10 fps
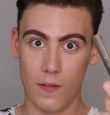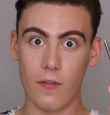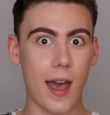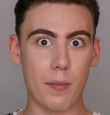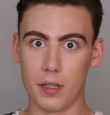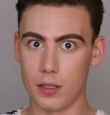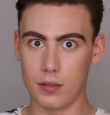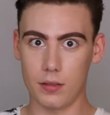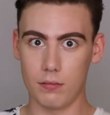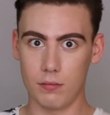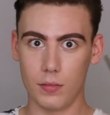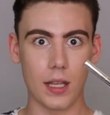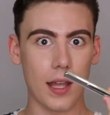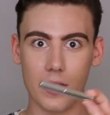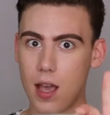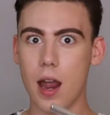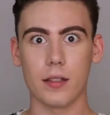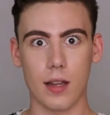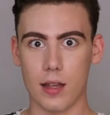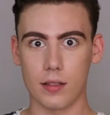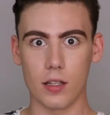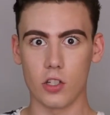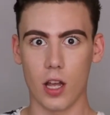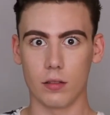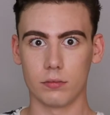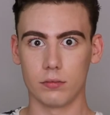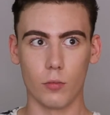fabulous. Get the Anastasia gel.